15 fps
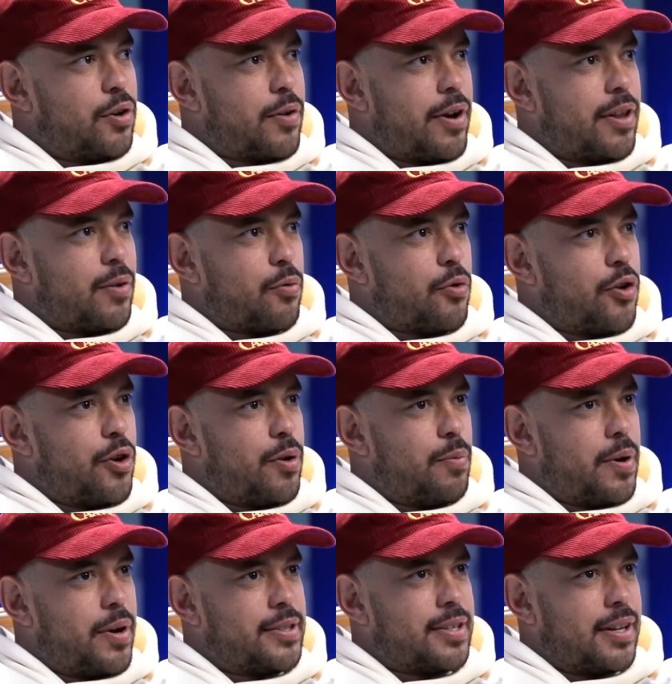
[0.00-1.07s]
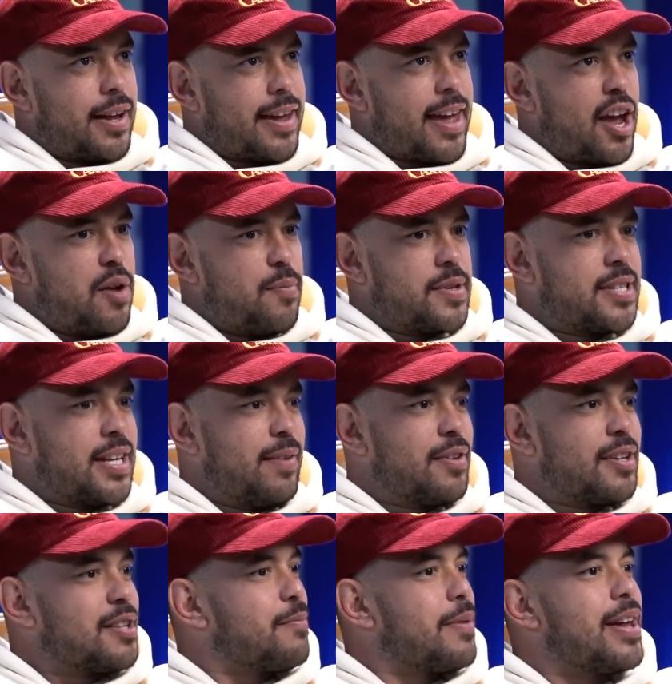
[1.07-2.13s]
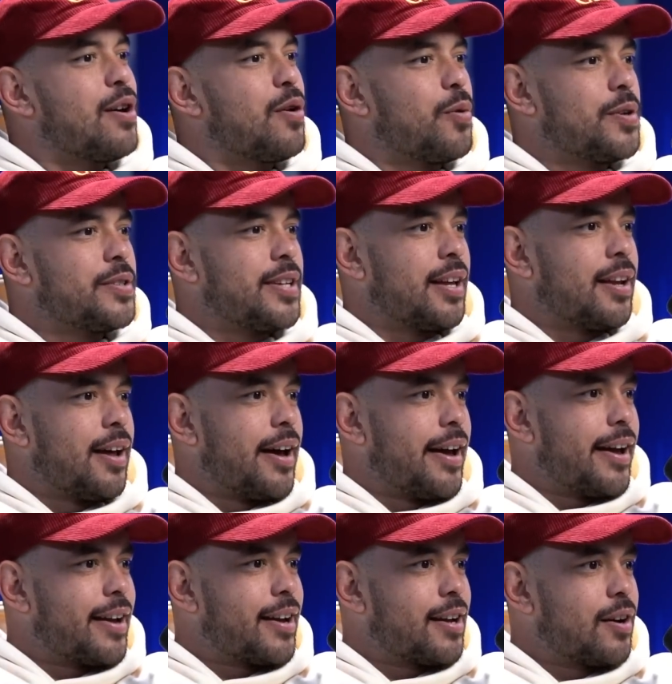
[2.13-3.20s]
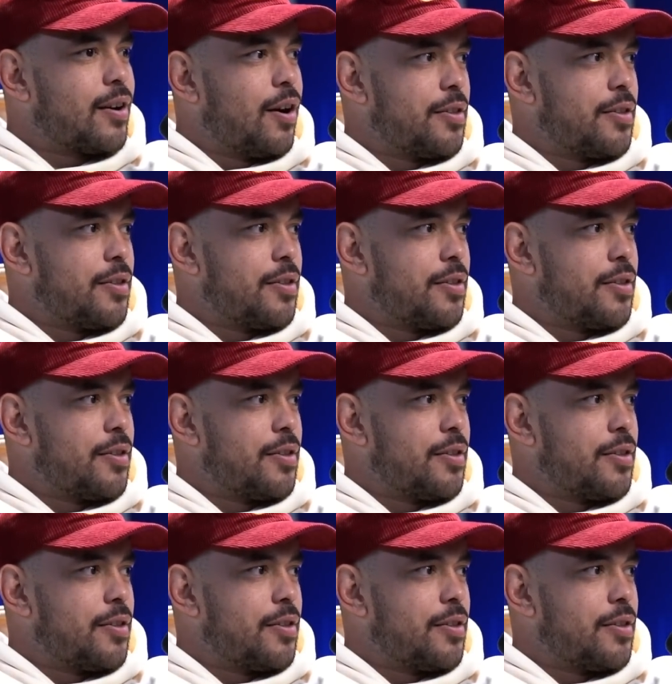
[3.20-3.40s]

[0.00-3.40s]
when you look around the room, is it like how you perceived it to be, or was there like,